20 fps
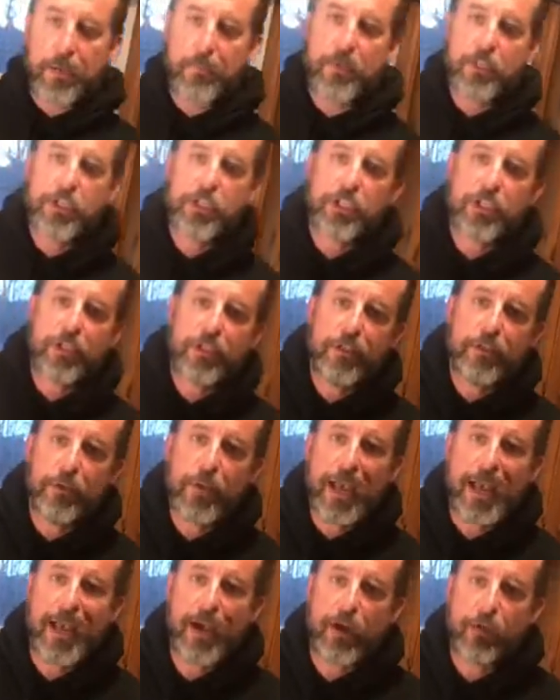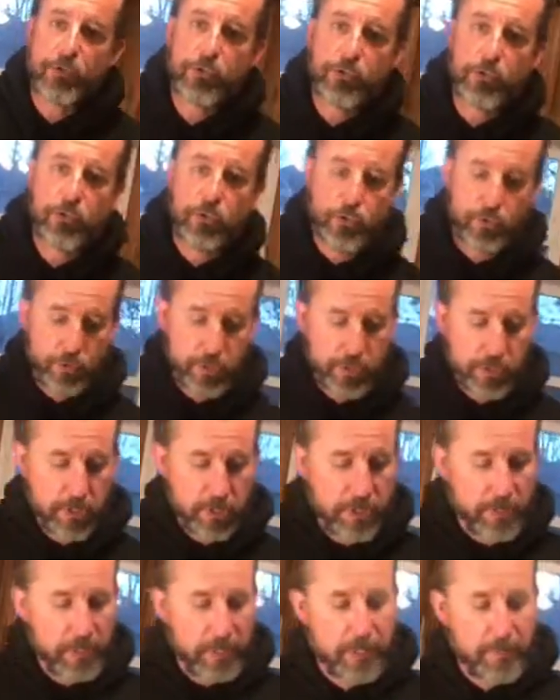I'm going to show you how to
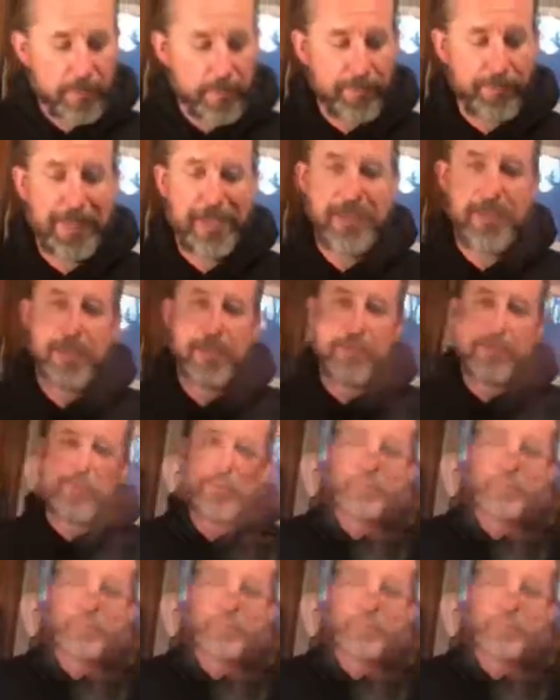cut up a pineapple.